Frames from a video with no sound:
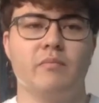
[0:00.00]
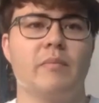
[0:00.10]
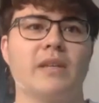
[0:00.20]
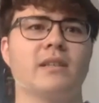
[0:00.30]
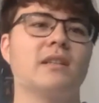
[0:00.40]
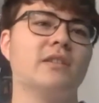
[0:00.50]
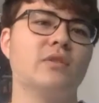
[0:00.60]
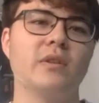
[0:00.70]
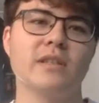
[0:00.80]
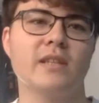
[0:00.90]
basically
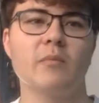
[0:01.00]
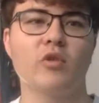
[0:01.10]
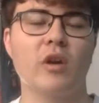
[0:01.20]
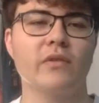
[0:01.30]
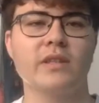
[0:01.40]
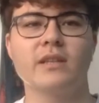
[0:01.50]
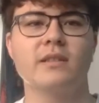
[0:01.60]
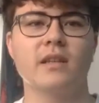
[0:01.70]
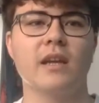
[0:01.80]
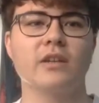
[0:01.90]
doing this demographic
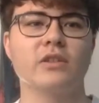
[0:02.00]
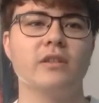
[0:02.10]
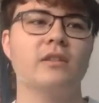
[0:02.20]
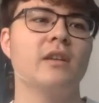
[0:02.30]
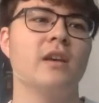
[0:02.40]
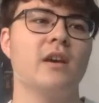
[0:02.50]
data collection.